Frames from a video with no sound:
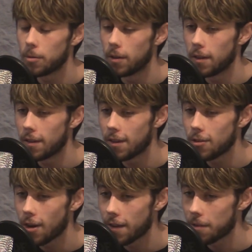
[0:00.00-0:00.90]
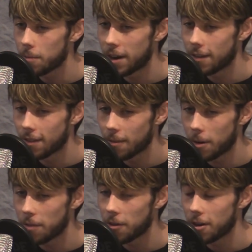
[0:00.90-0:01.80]
Like, but it's interesting when
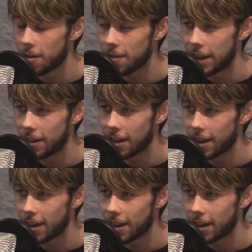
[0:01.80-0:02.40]
it's further afield.